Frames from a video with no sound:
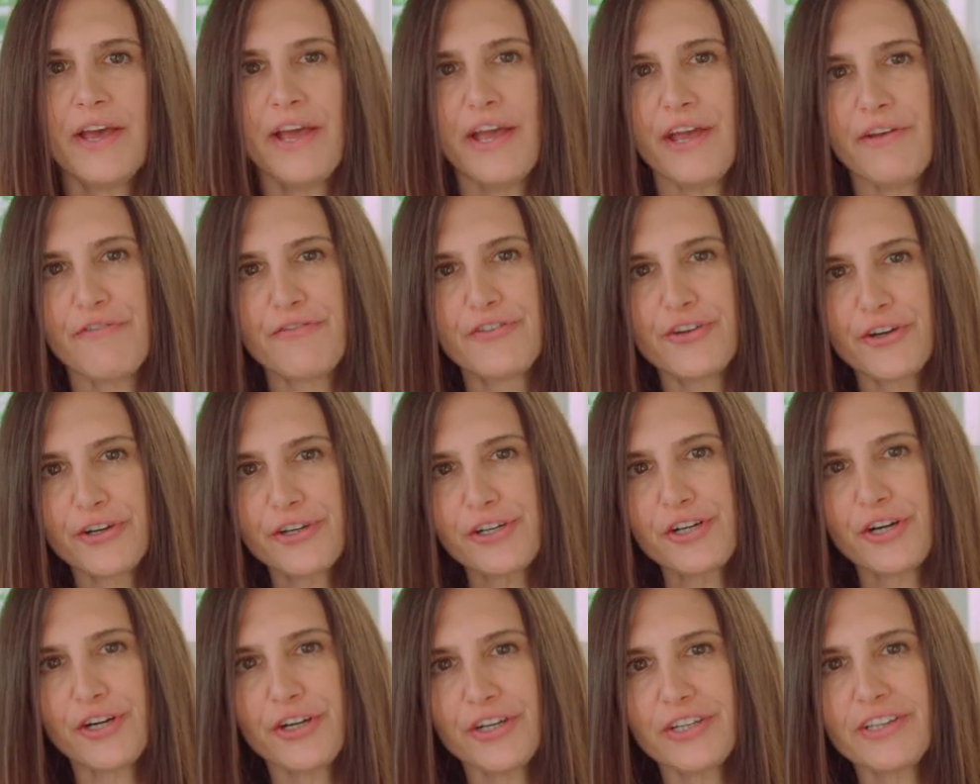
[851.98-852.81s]
If you're
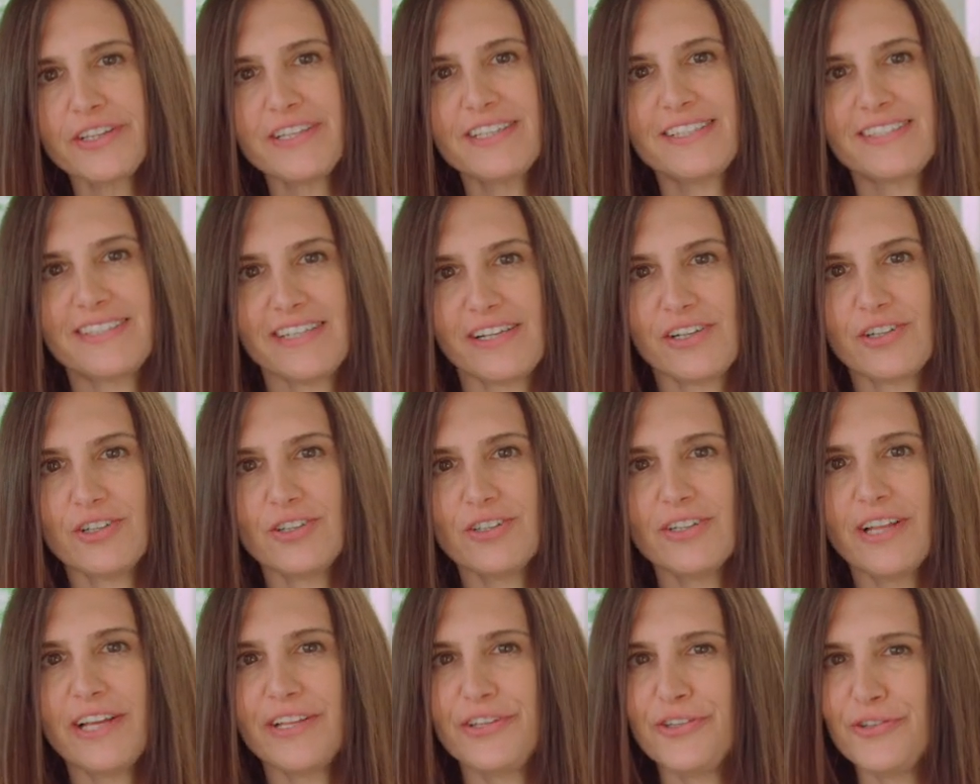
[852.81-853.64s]
currently
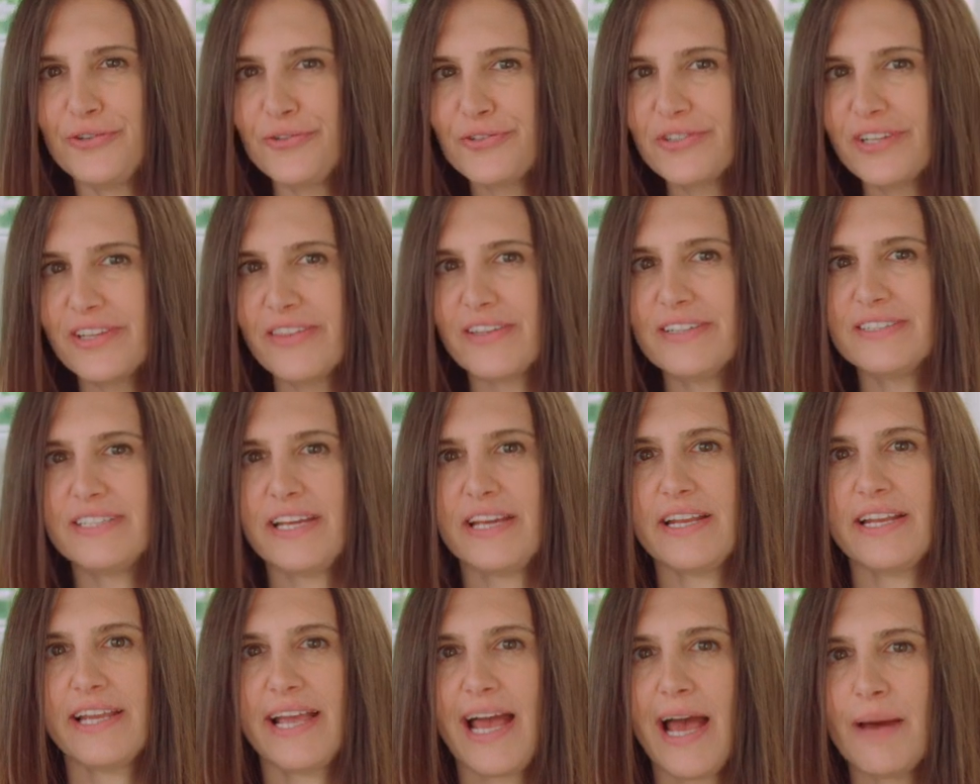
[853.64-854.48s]
single and using the
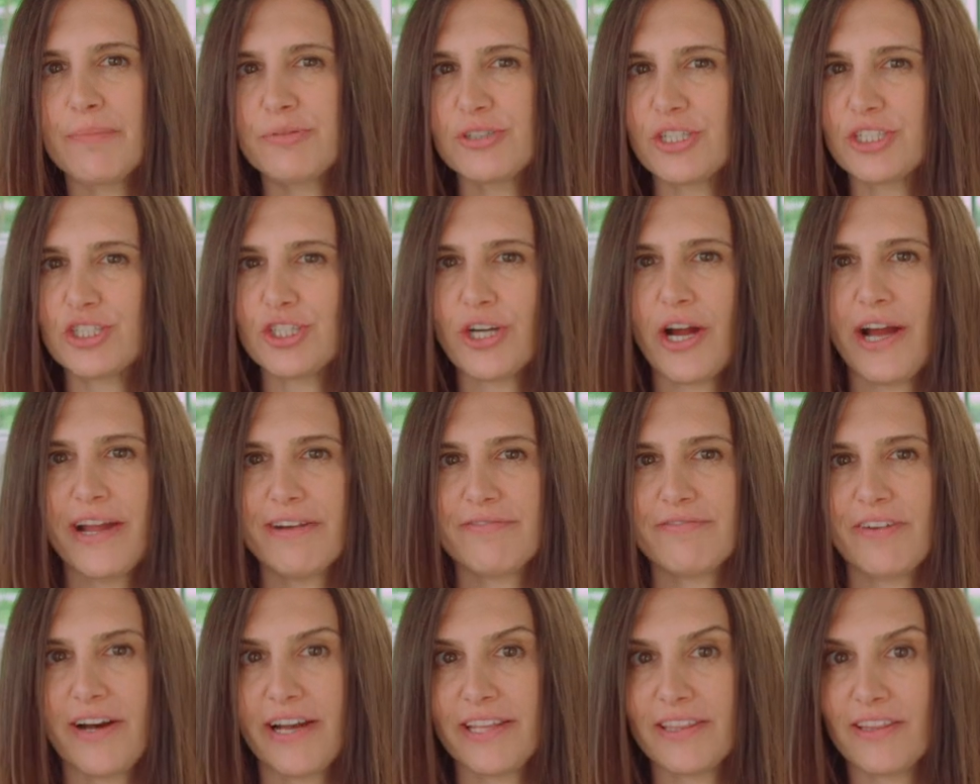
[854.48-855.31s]
dating apps to try
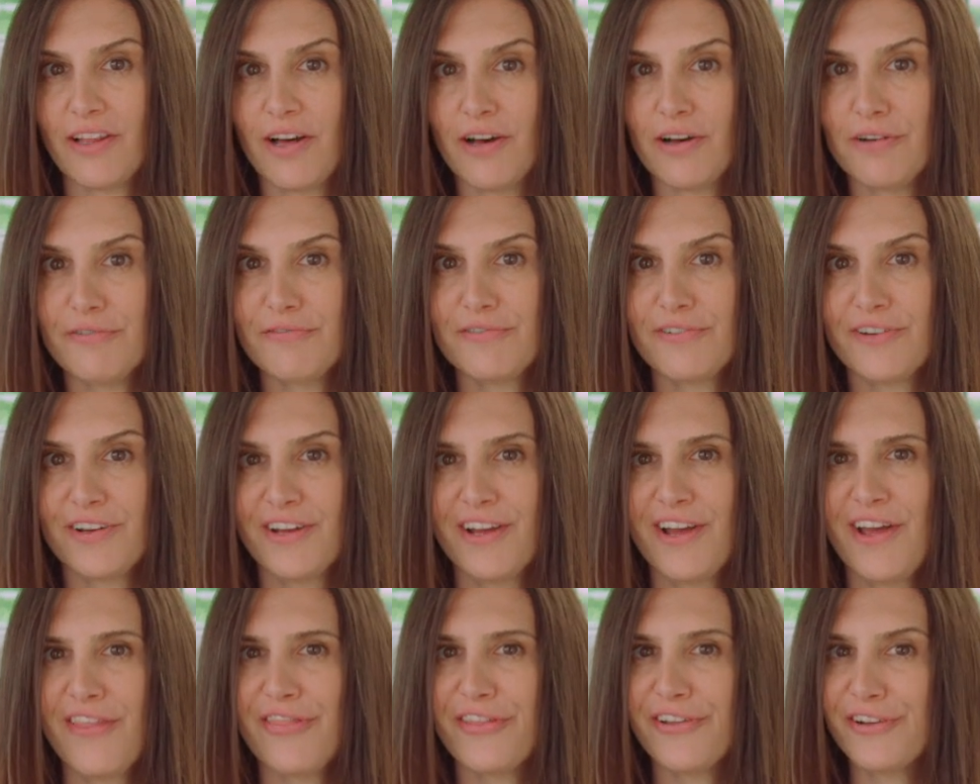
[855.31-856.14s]
and find love,
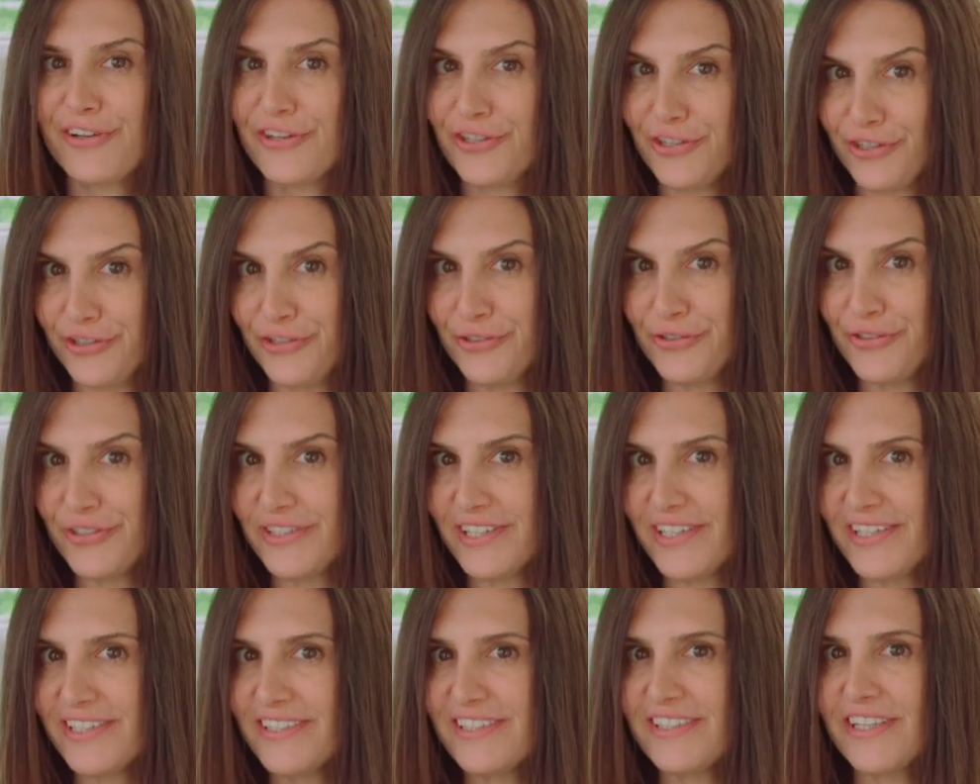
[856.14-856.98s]
the good news
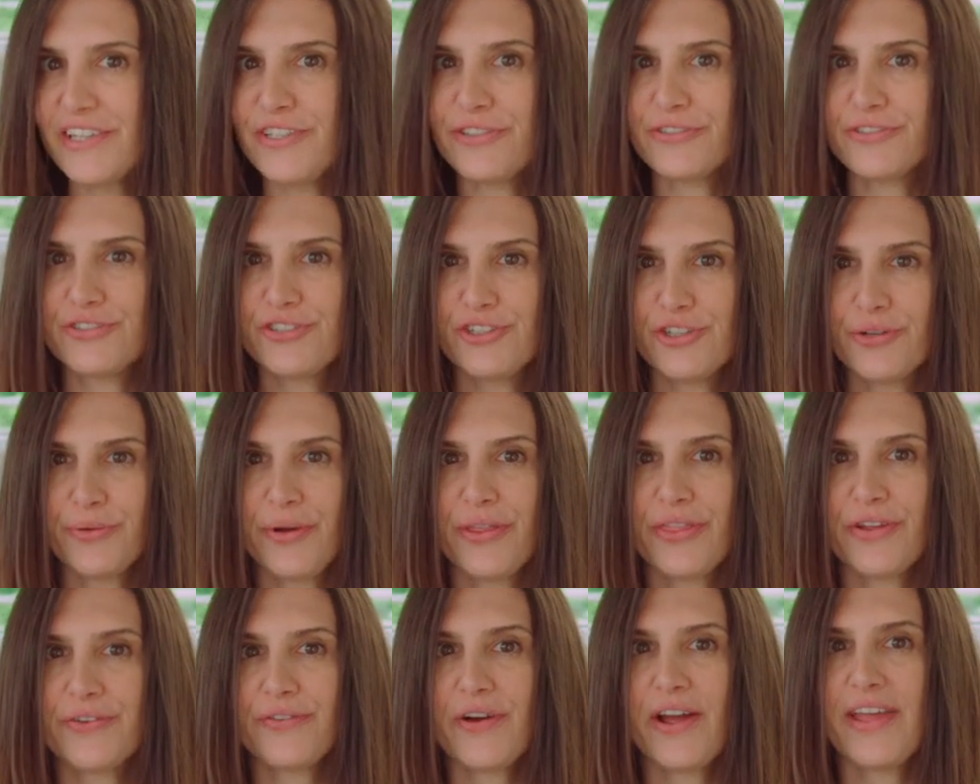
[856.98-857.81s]
is that you're
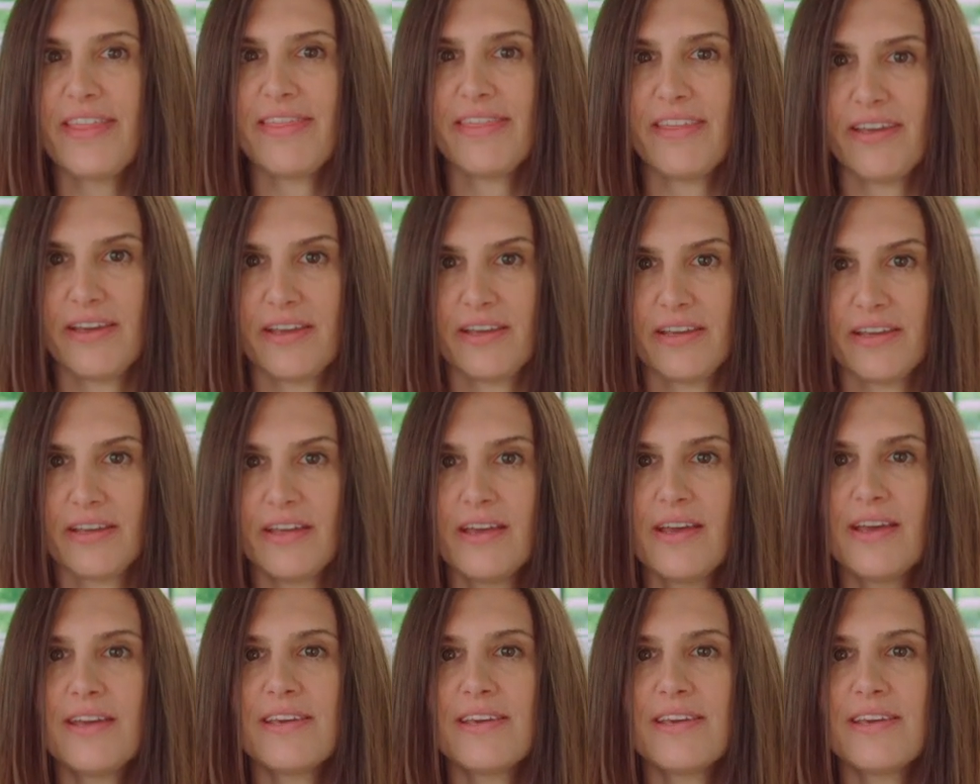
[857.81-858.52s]
doing the right thing.